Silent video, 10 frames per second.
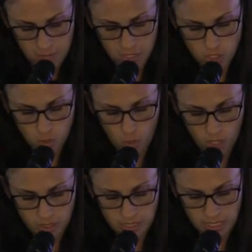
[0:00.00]
Mister
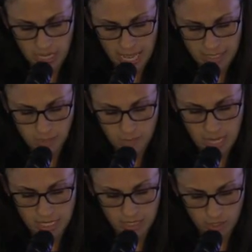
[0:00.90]
Walton has
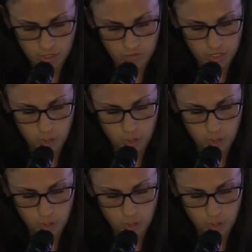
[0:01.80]
many years of